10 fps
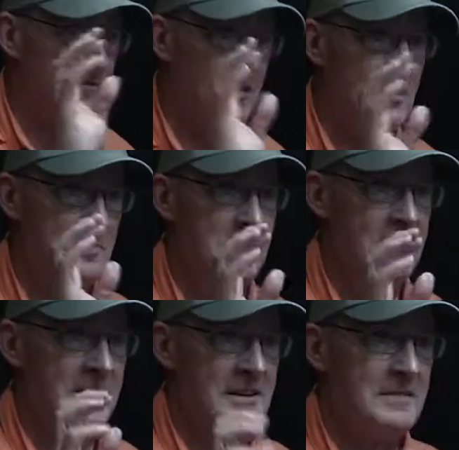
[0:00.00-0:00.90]
of foam
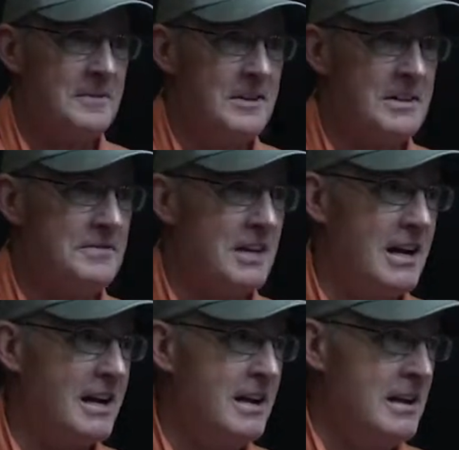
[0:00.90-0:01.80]
for this
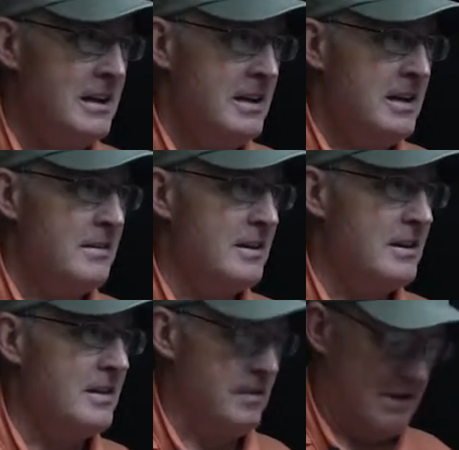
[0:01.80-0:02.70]
fly.
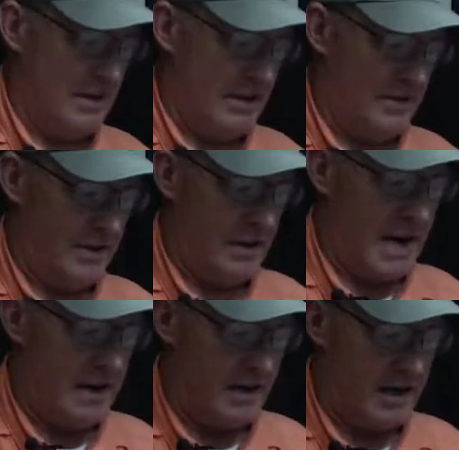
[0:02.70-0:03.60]
The lighter